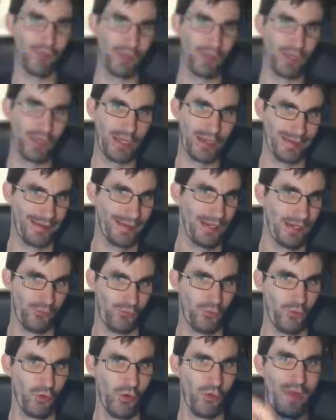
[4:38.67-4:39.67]
like
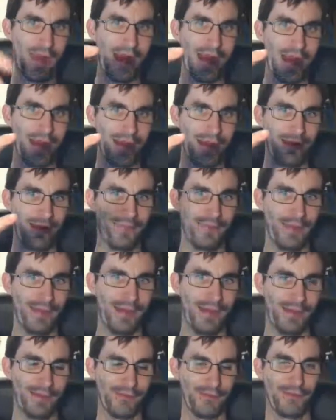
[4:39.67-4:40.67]
room A and
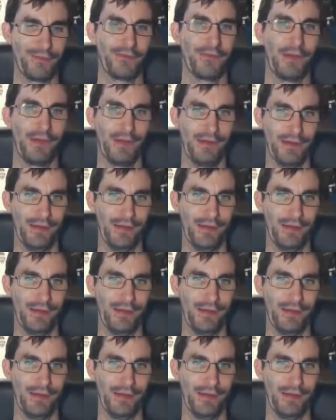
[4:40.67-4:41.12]
B and C.